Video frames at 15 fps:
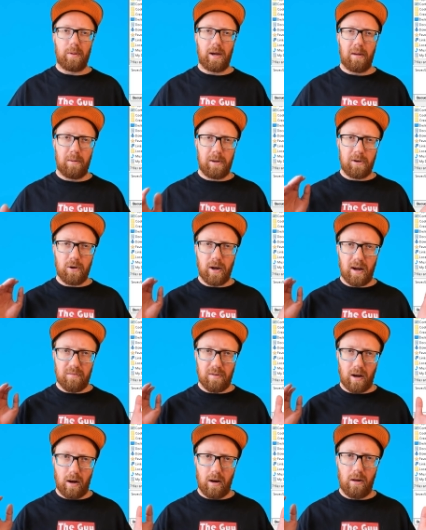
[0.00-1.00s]
maybe you have
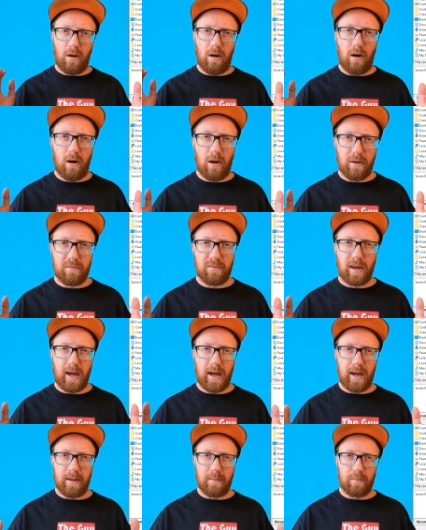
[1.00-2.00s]
a lot of
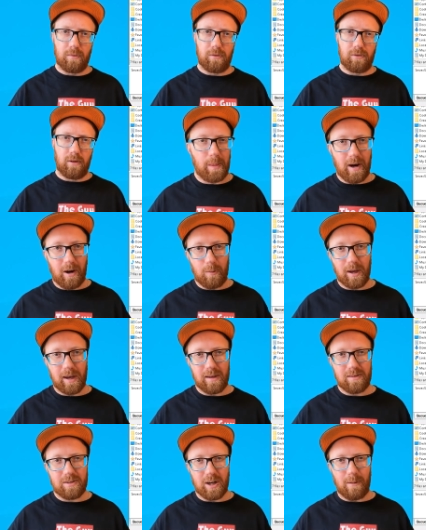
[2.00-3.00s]
games. Now we
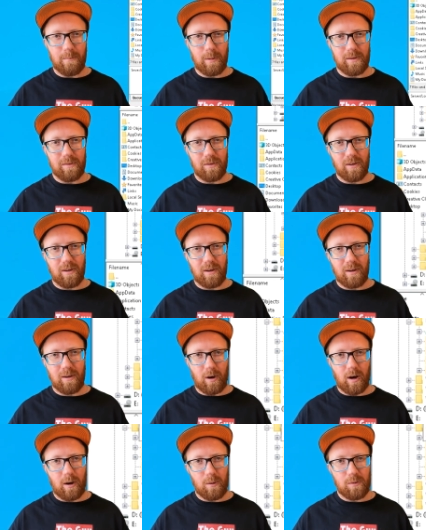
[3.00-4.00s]
can jump into
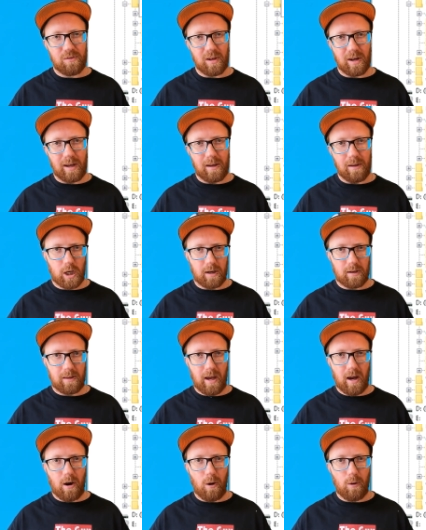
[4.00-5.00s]
FileZilla, chuck
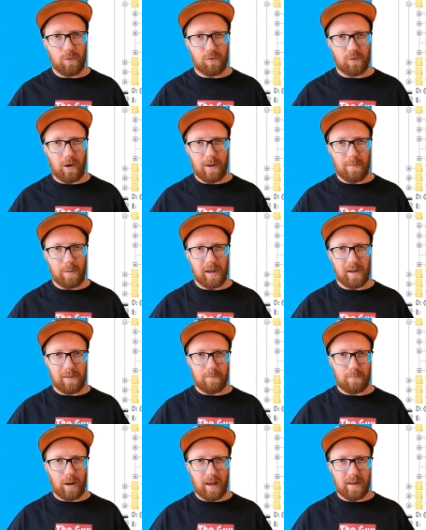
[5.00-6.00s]
that host IP,
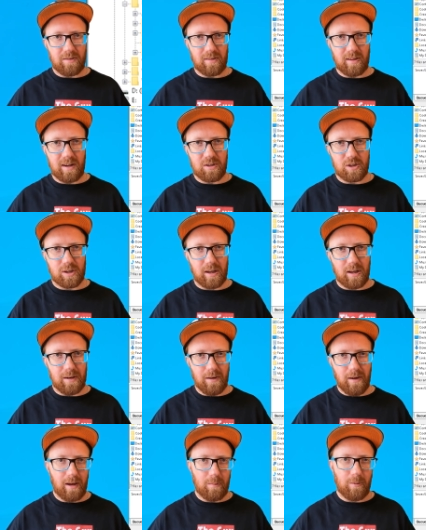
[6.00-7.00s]
the PlayStation
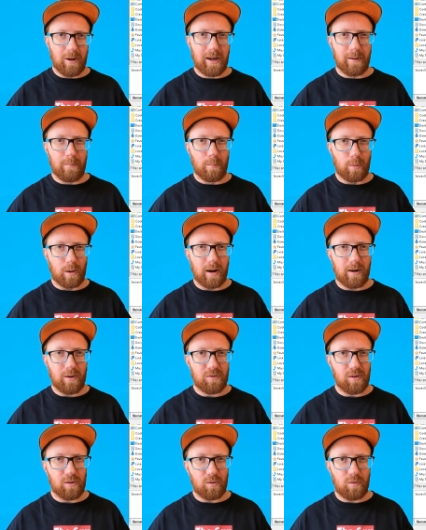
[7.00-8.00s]
in, and we can
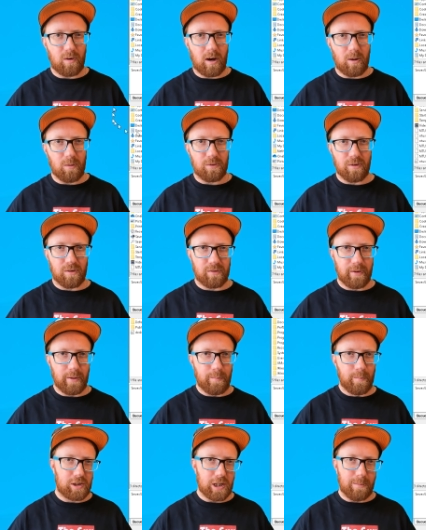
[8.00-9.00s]
browse its file
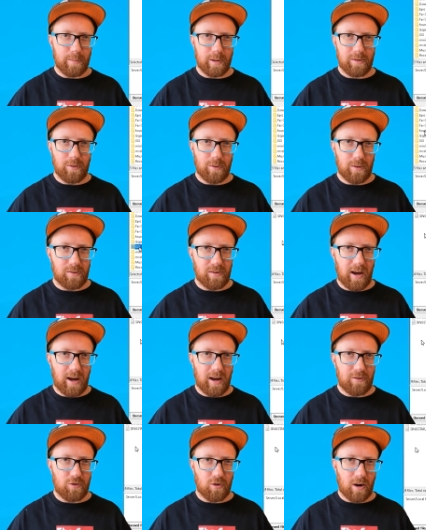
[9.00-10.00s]
system. Jump into its
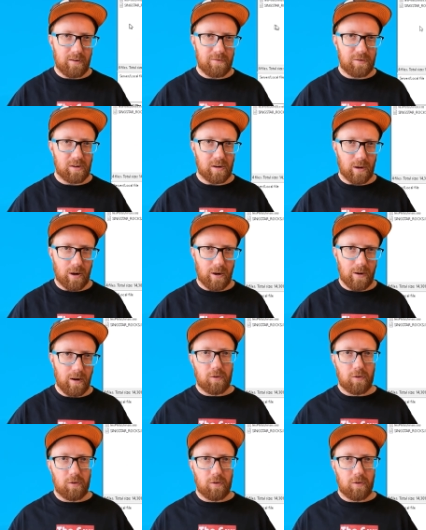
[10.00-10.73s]
hard drive zero,